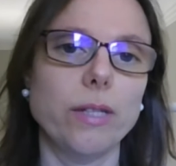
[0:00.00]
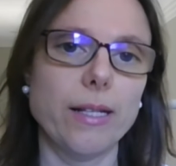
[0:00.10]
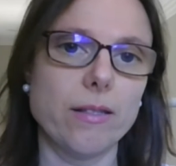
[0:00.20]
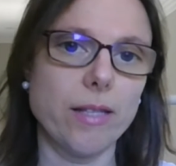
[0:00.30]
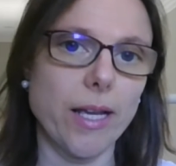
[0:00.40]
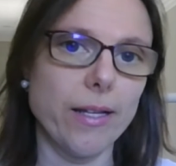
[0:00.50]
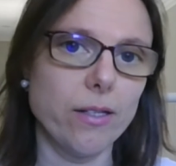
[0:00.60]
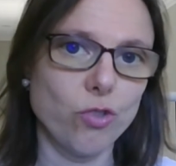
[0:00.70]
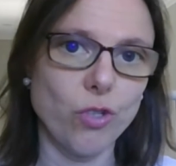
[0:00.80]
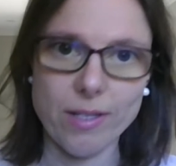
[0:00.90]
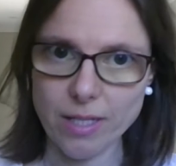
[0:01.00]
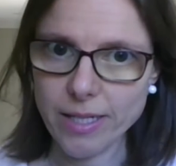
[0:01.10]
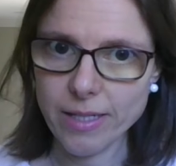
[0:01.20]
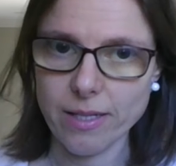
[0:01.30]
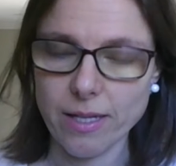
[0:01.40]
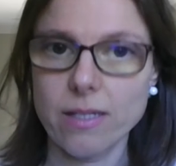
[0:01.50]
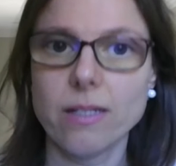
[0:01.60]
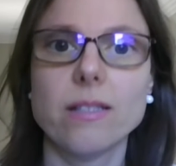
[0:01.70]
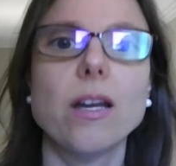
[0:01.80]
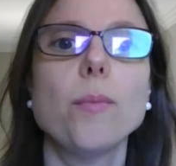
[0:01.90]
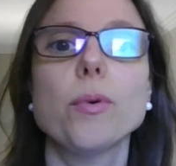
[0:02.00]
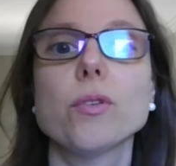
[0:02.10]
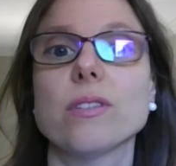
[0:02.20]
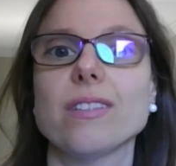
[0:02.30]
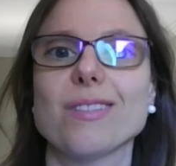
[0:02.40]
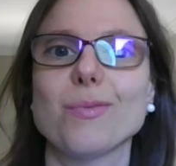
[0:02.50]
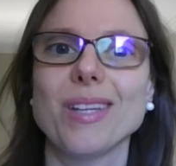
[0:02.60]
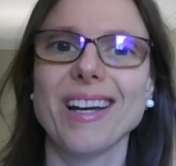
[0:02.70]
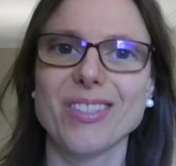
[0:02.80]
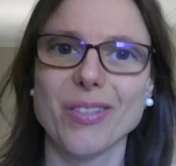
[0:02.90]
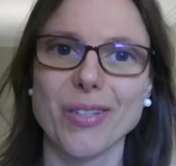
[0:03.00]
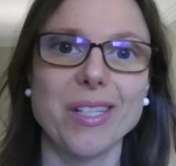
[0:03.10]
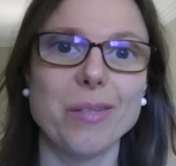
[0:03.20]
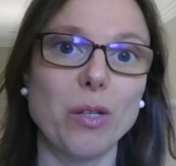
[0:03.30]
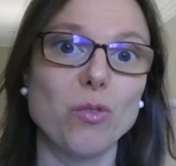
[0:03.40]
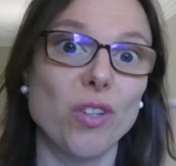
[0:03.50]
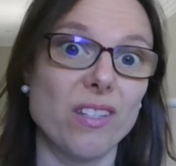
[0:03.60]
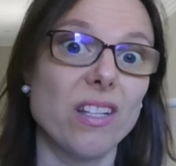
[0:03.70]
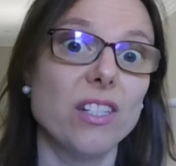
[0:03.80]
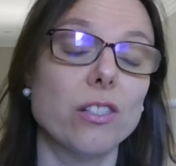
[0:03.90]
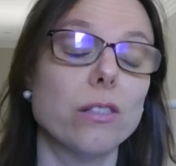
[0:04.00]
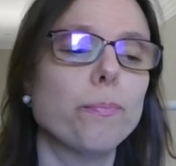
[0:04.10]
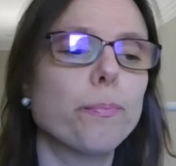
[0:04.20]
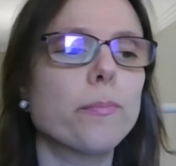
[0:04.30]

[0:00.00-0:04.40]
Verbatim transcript: let's take translators as an example, since we are talking about translation.